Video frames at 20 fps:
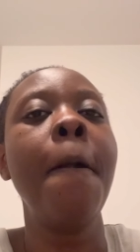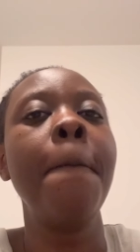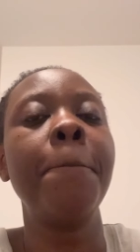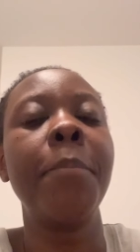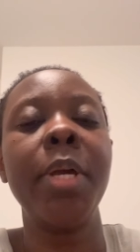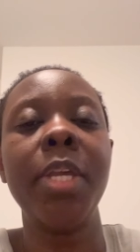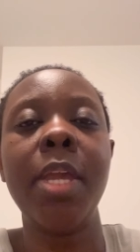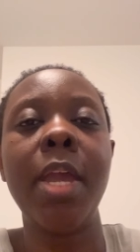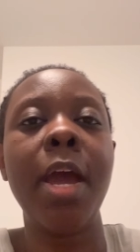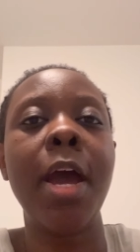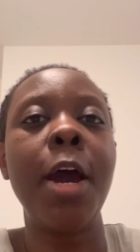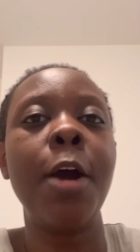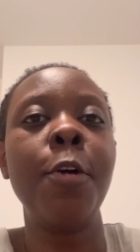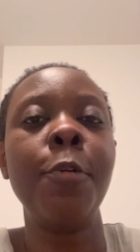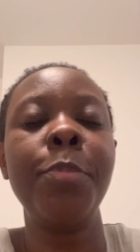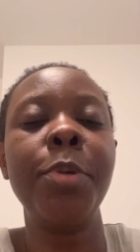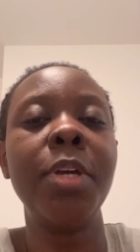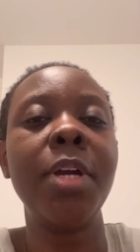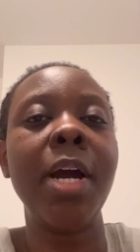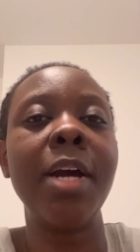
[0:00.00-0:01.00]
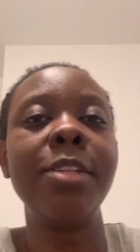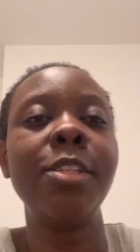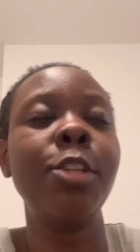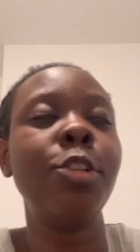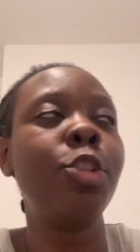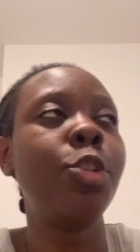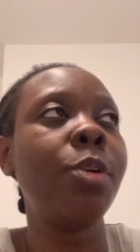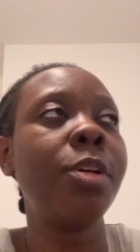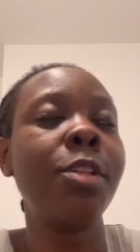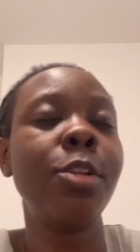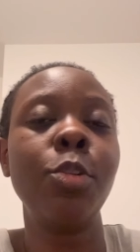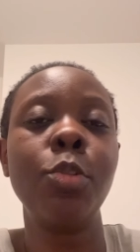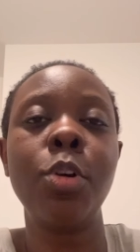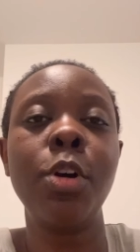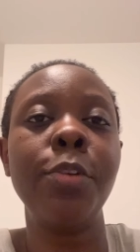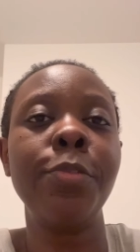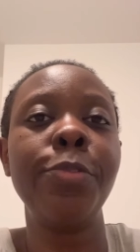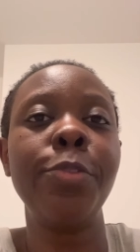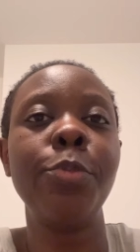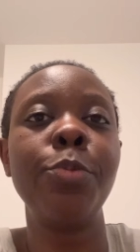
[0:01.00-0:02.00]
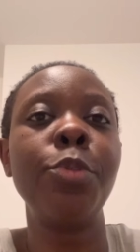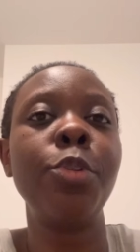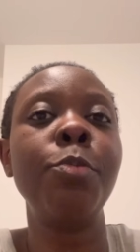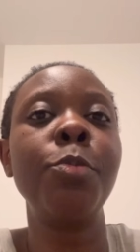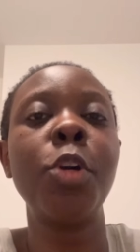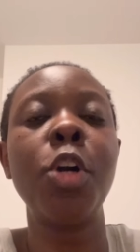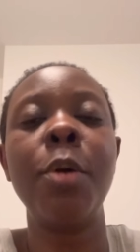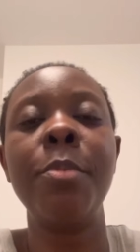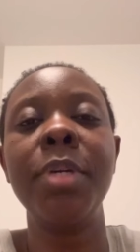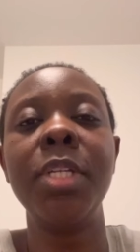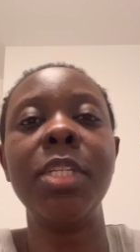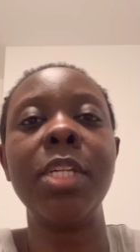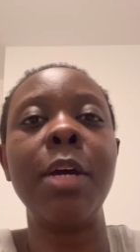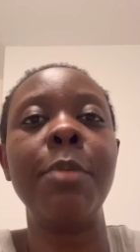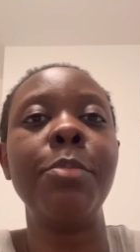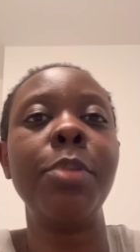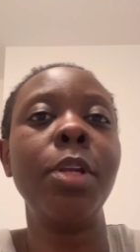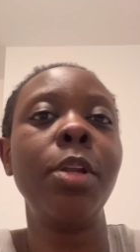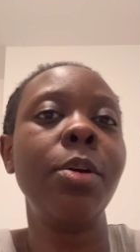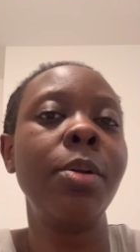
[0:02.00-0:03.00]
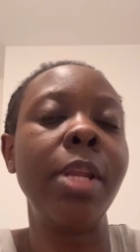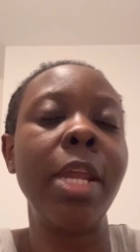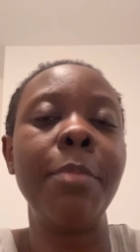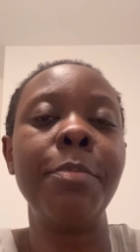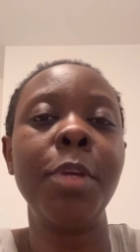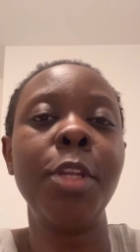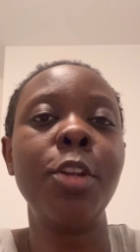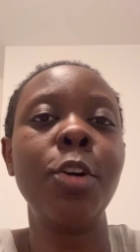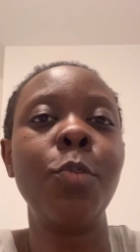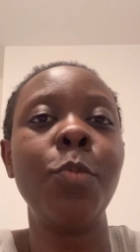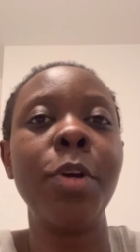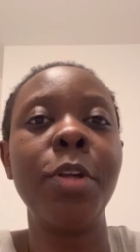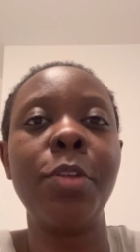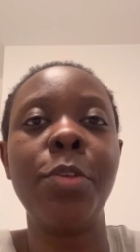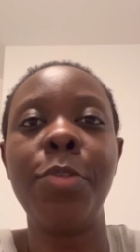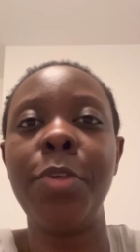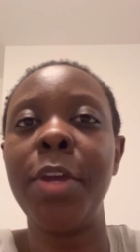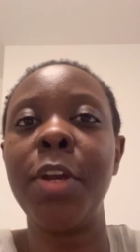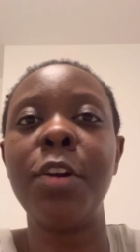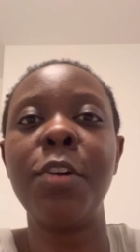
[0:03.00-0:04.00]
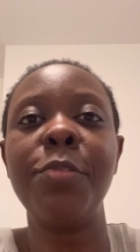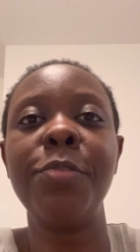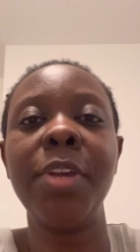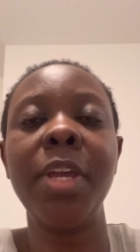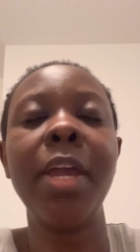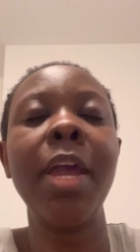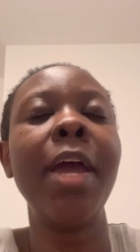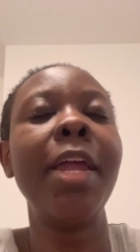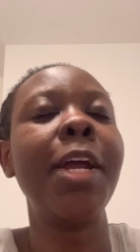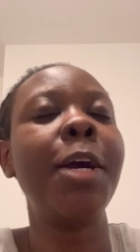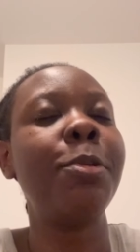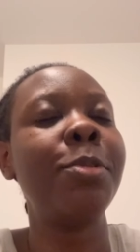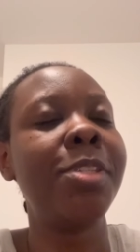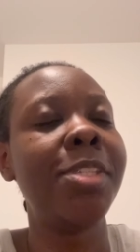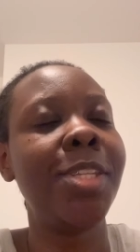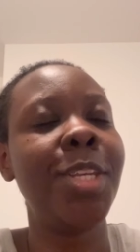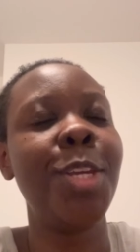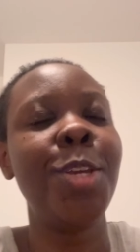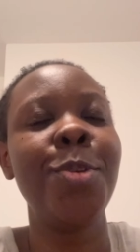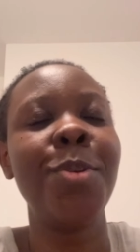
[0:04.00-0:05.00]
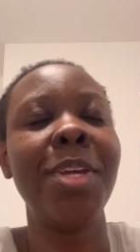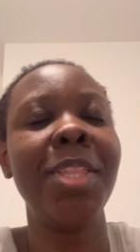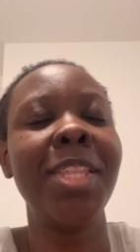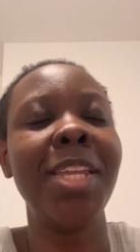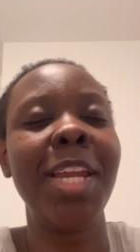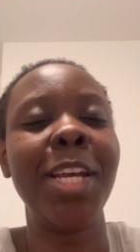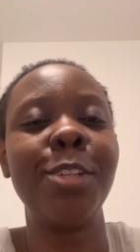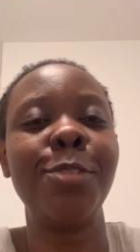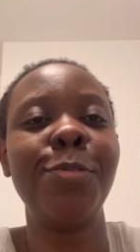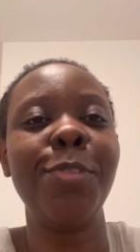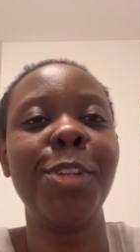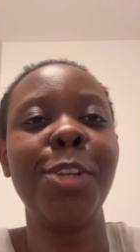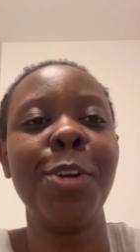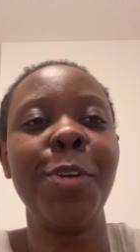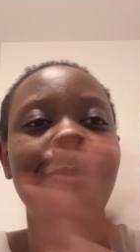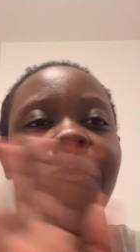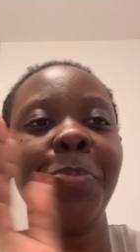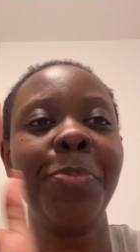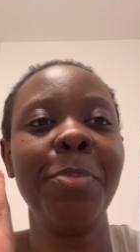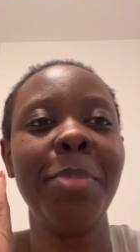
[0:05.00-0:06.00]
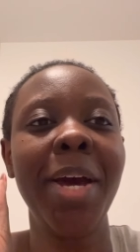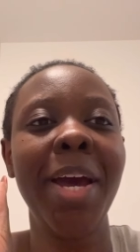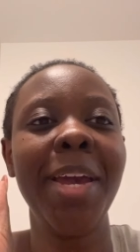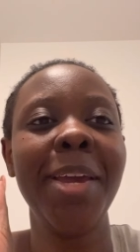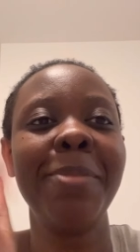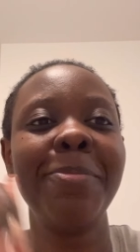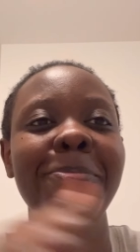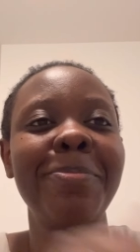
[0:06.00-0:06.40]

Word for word: but yeah i hope you guys enjoy the look of the room comment down below let me know what you think of it and i will see you in the next video bye